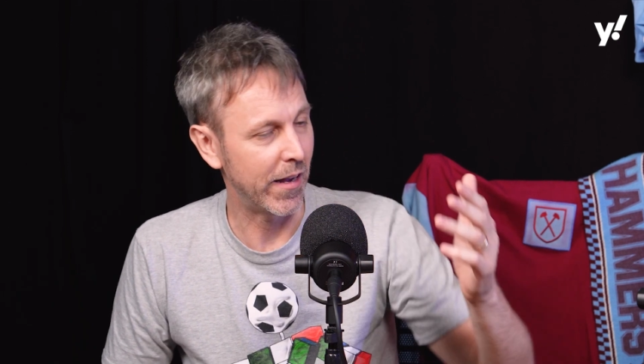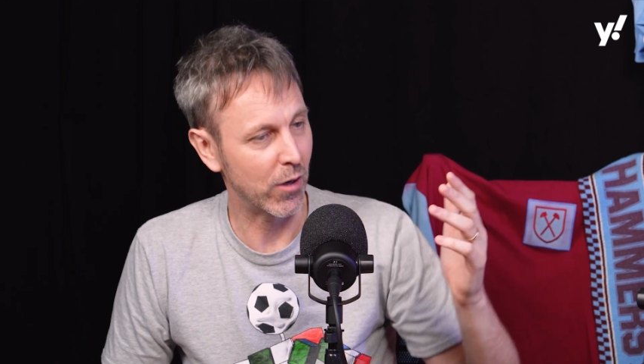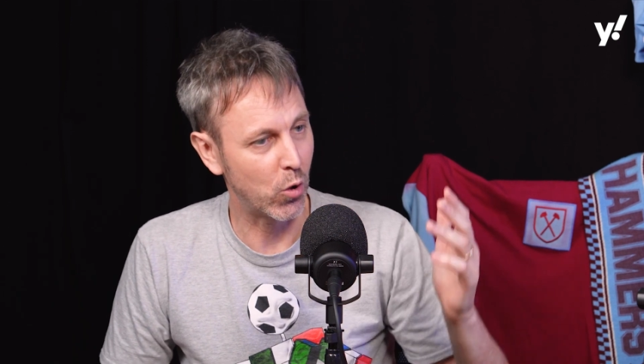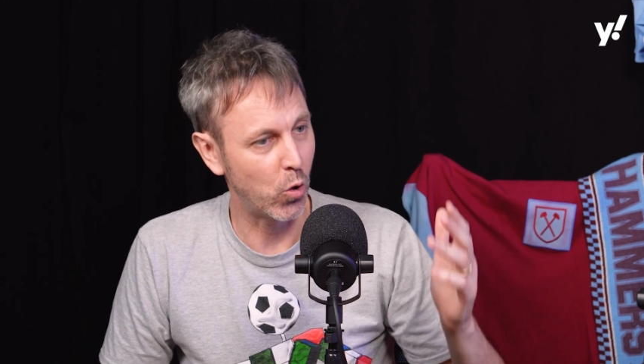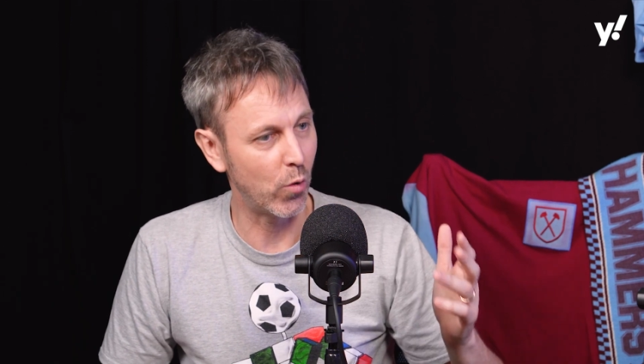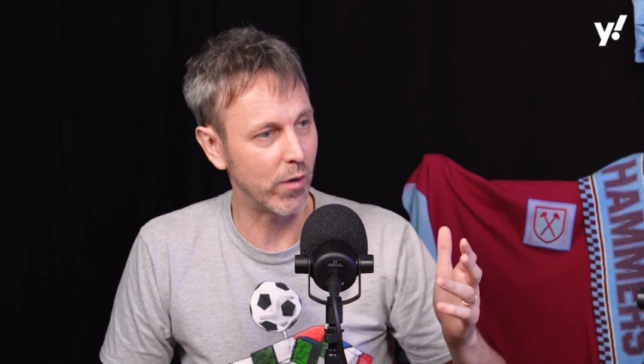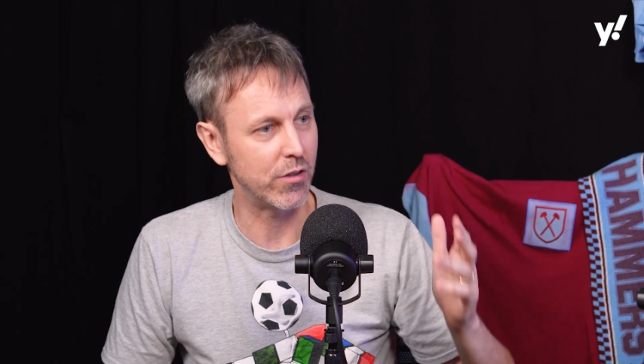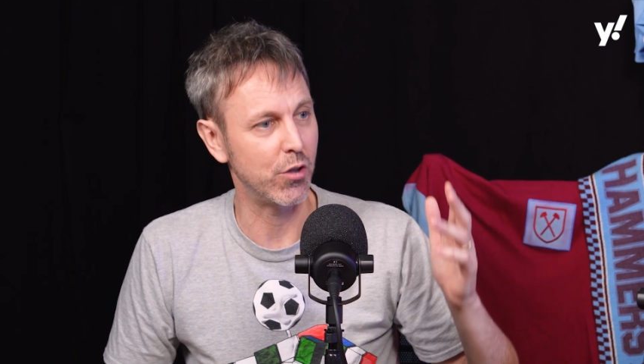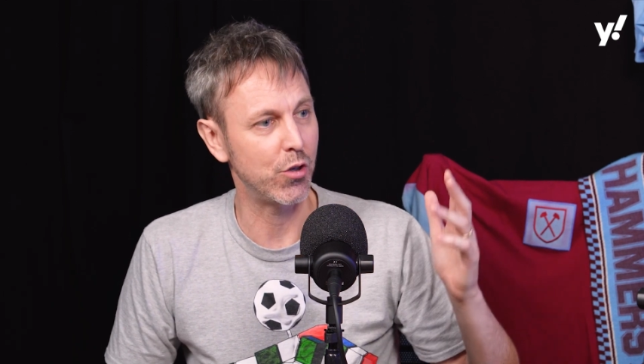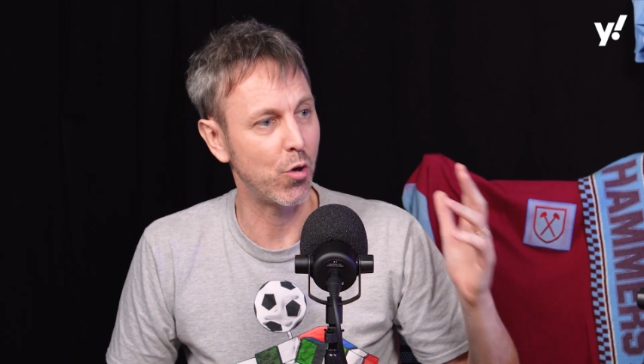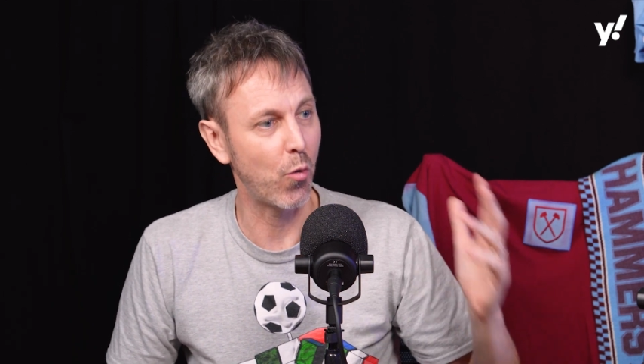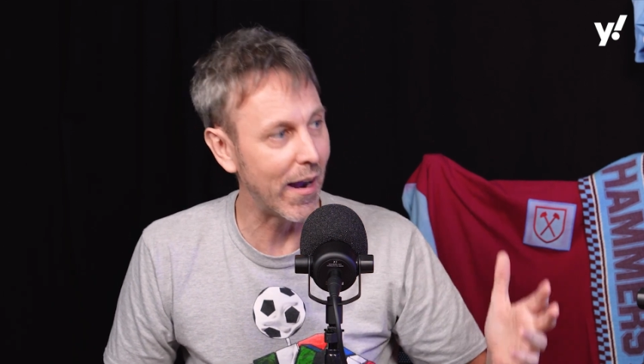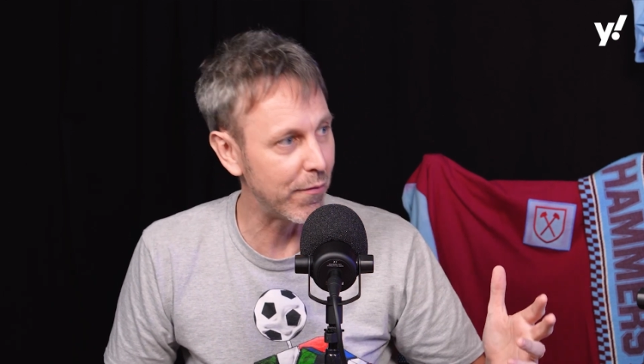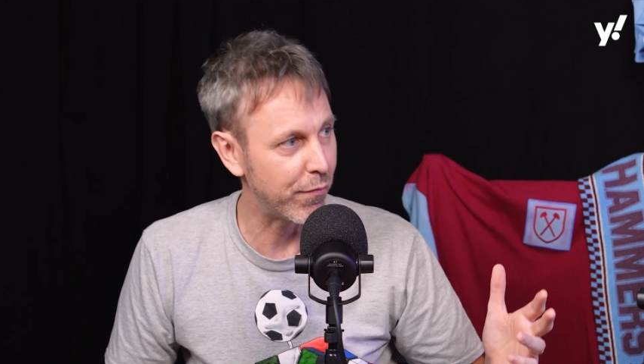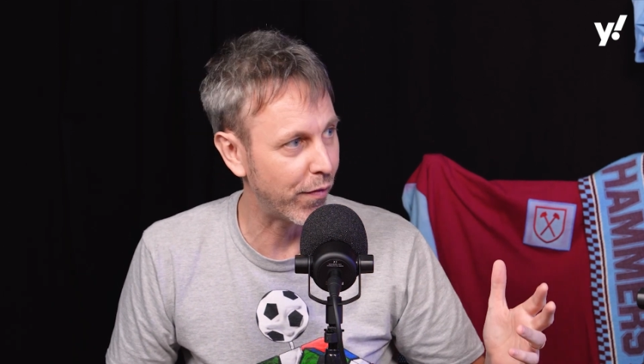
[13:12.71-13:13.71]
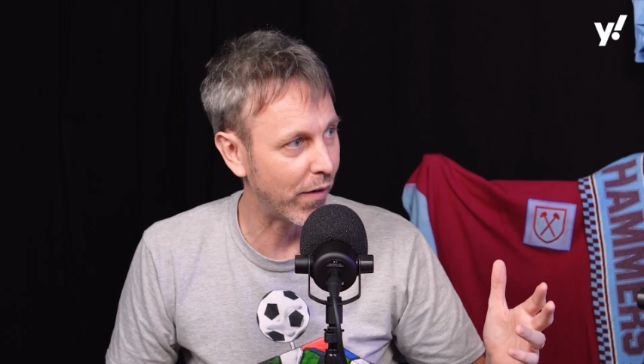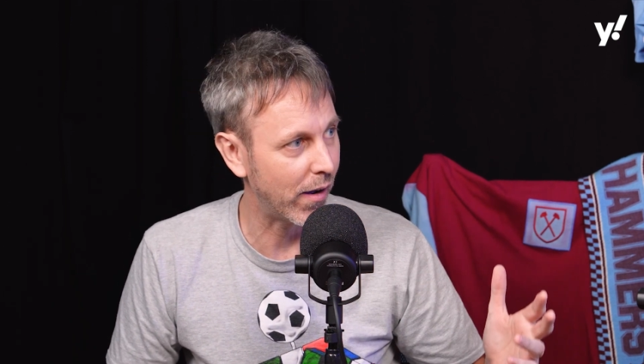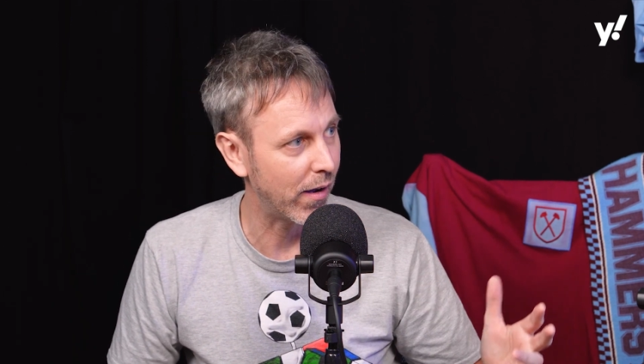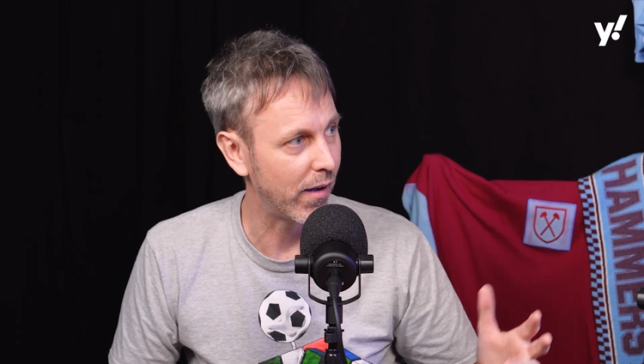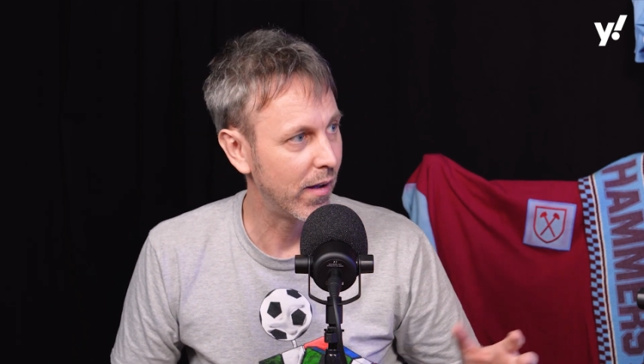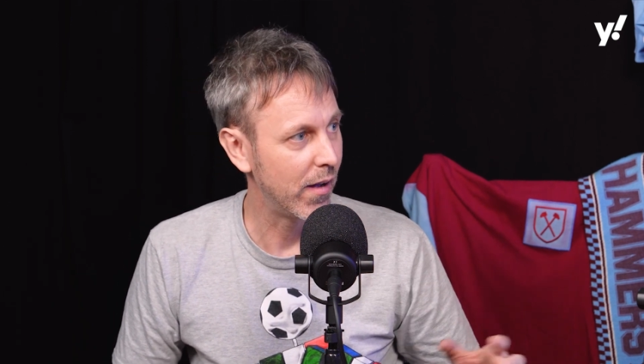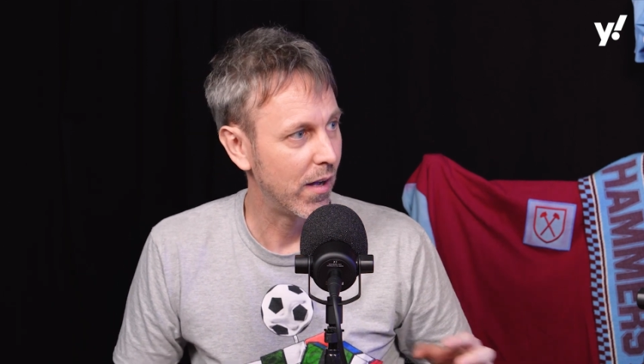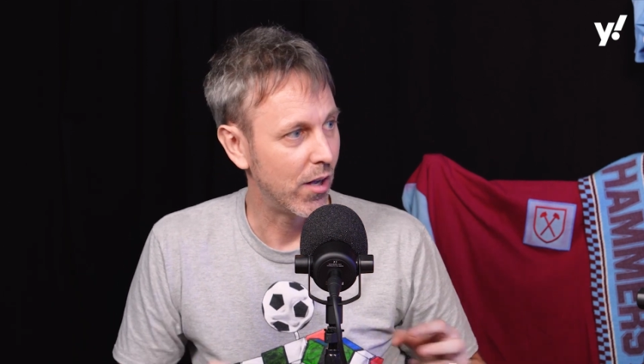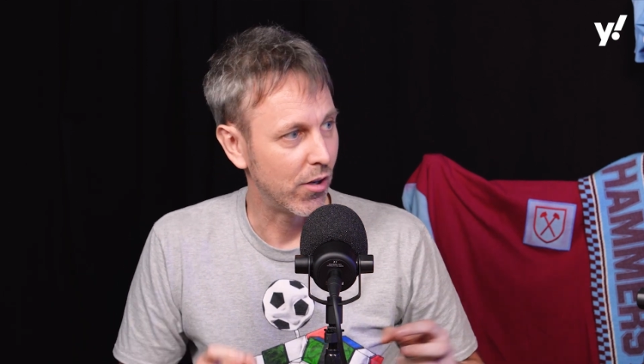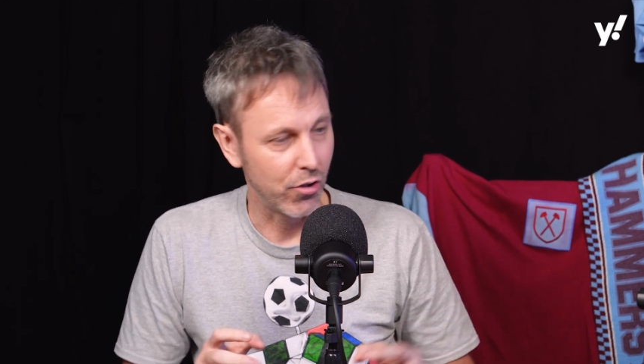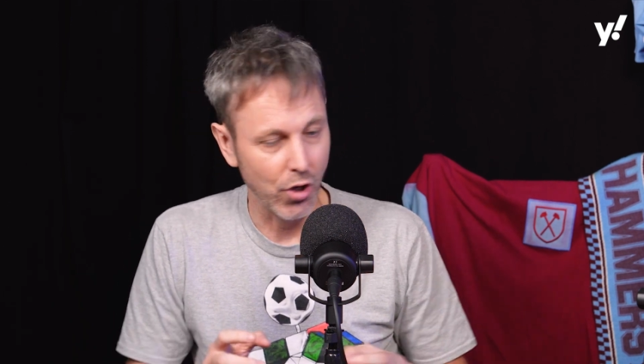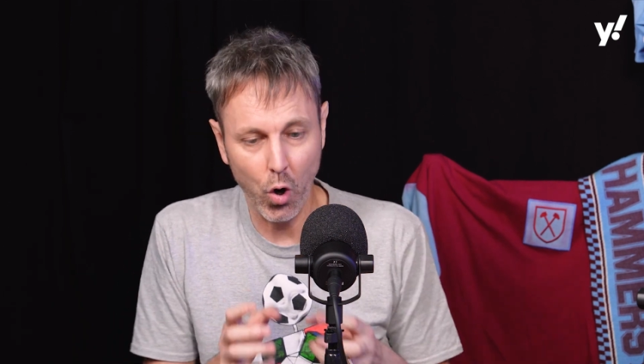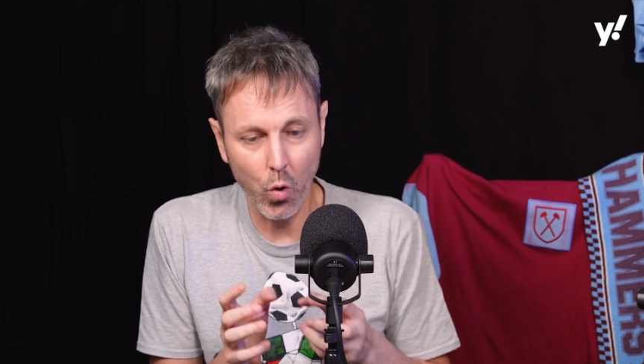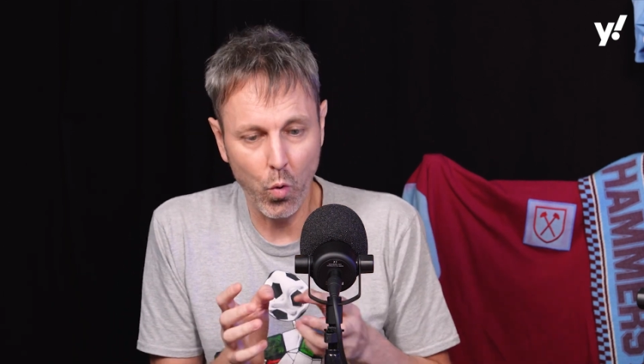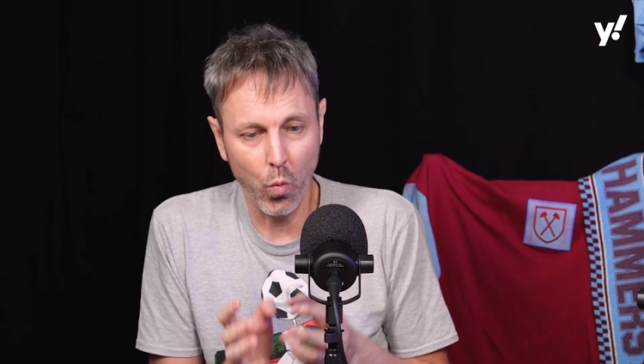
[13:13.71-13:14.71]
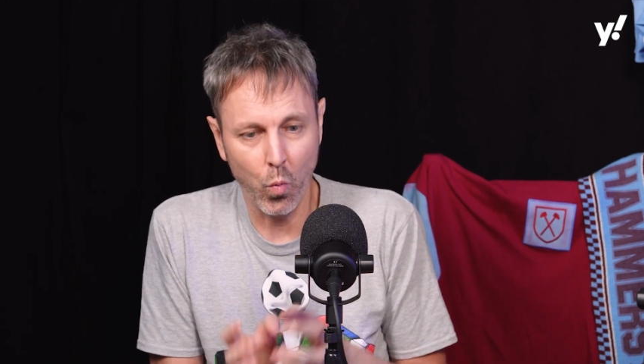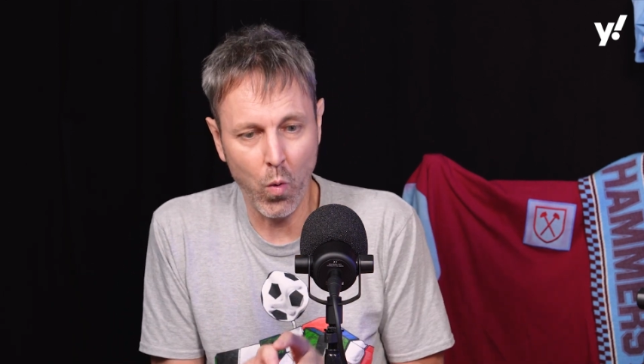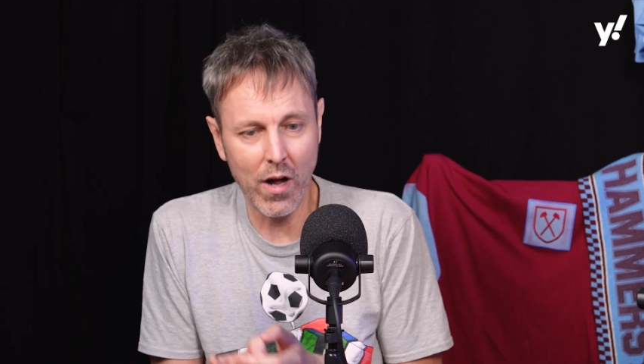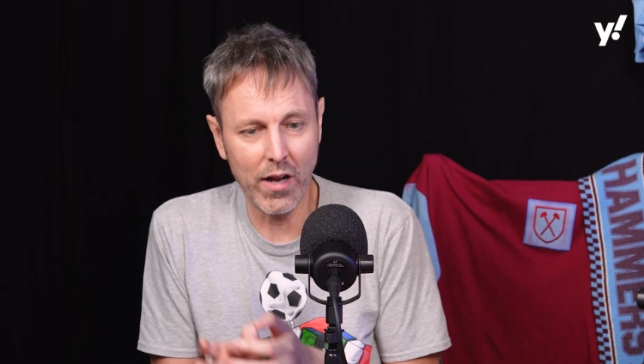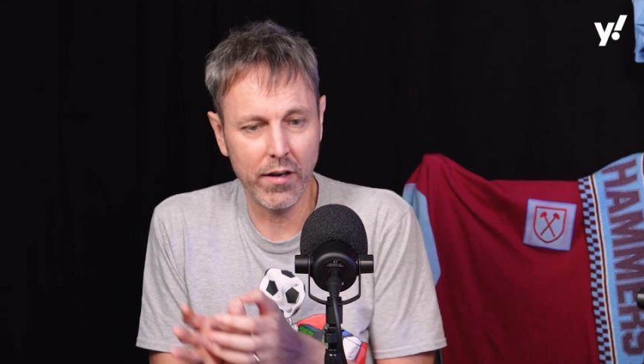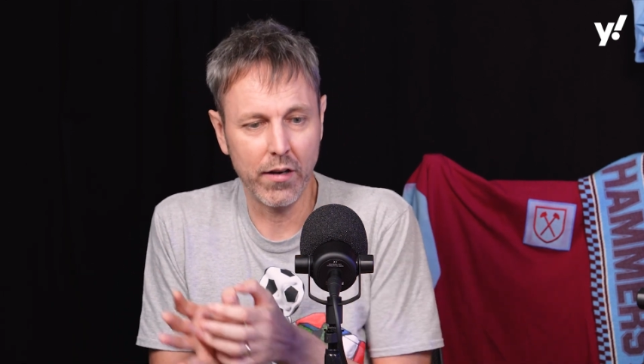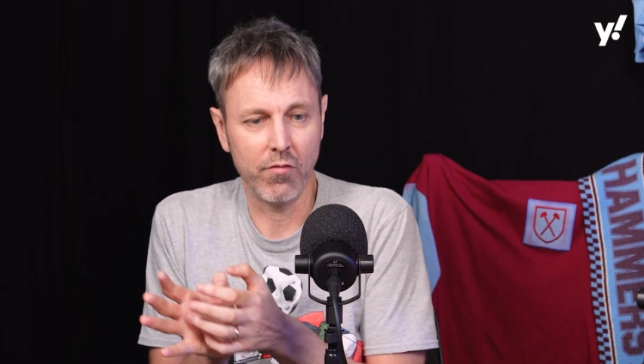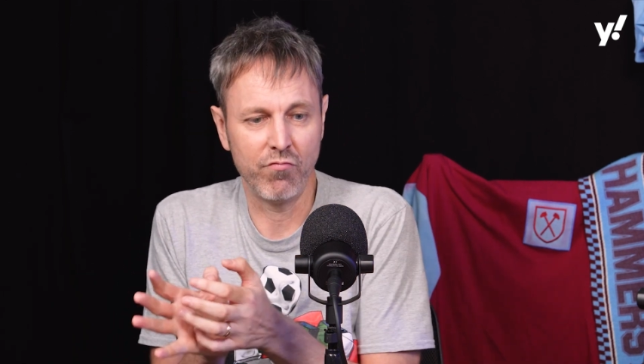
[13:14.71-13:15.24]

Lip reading: And according to UEFA, no one